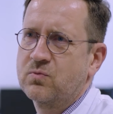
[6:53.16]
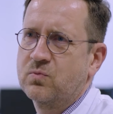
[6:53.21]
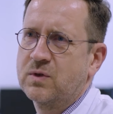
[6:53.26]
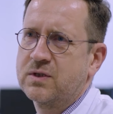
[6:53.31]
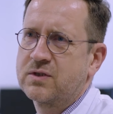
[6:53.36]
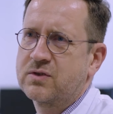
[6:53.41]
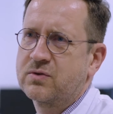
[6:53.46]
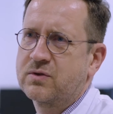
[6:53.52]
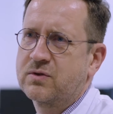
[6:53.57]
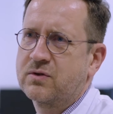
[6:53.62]

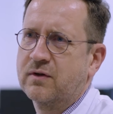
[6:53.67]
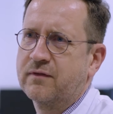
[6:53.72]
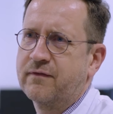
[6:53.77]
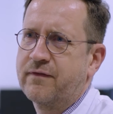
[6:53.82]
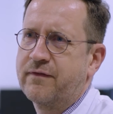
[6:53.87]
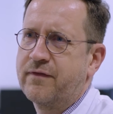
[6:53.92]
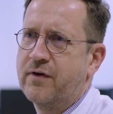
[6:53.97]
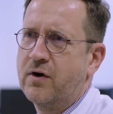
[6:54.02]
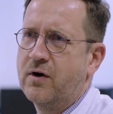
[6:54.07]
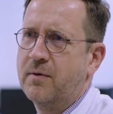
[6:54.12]
want to
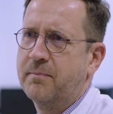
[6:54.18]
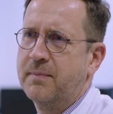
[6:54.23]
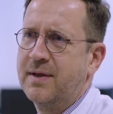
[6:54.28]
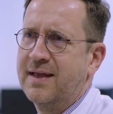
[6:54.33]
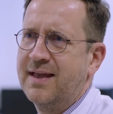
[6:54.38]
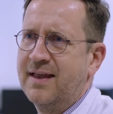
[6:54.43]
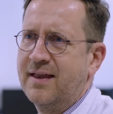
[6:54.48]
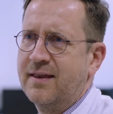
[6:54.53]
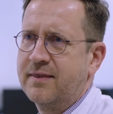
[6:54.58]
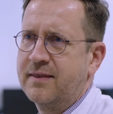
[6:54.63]
confirm
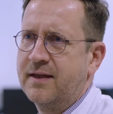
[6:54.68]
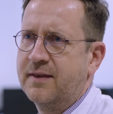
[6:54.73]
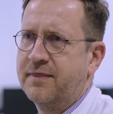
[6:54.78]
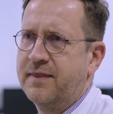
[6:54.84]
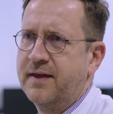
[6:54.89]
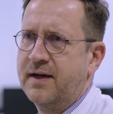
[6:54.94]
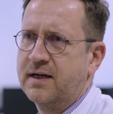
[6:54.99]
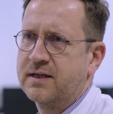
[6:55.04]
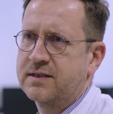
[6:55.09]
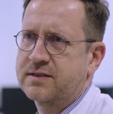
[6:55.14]
that
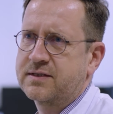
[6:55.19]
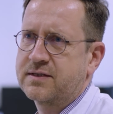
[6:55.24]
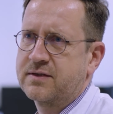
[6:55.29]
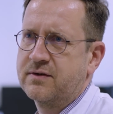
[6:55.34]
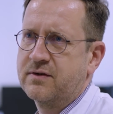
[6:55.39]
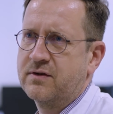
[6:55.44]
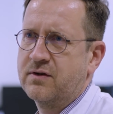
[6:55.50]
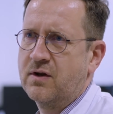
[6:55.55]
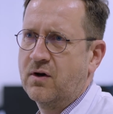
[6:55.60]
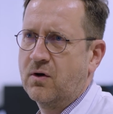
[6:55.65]
there's
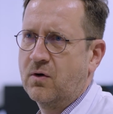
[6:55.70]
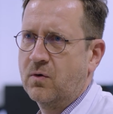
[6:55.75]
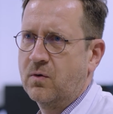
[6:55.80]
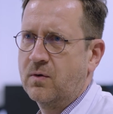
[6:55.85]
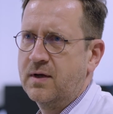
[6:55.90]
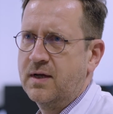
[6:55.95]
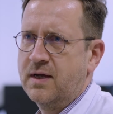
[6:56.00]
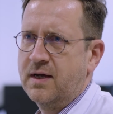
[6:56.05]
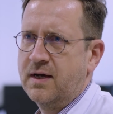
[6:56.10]
no